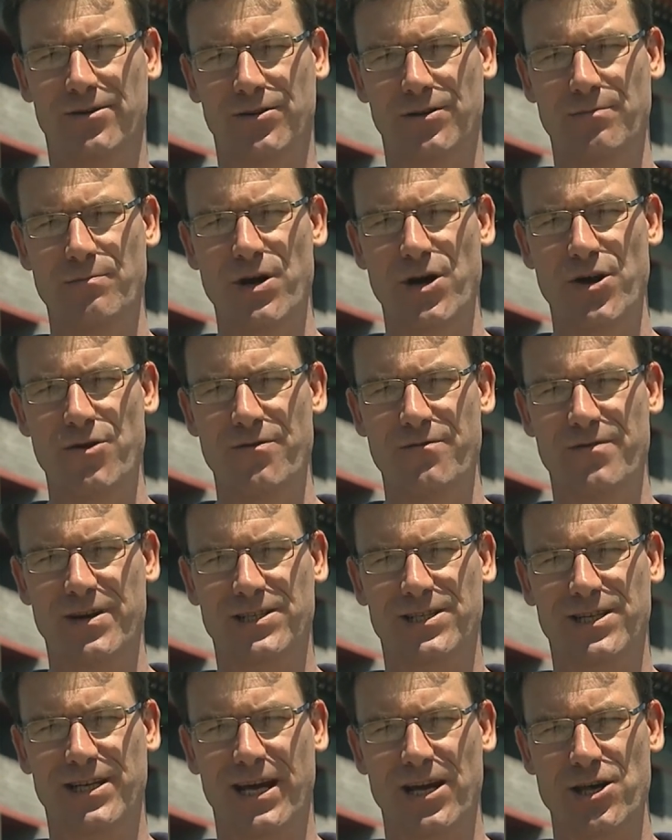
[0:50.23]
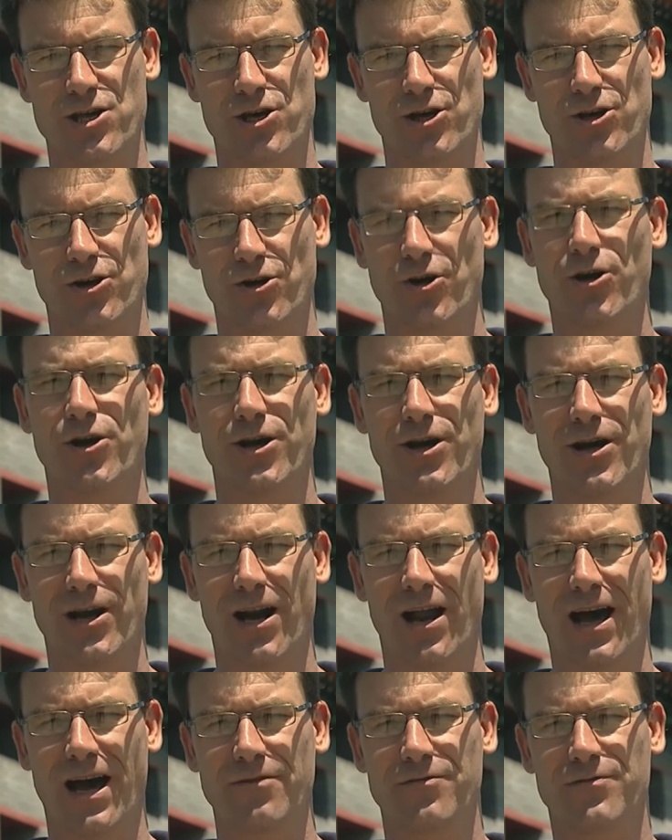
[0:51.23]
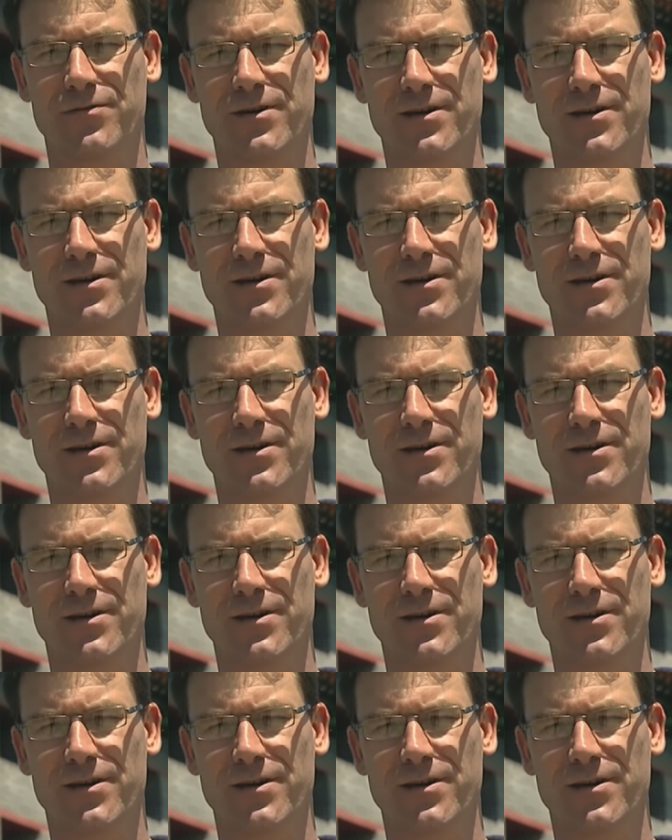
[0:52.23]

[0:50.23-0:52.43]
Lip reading: on the murder investigation and on her life.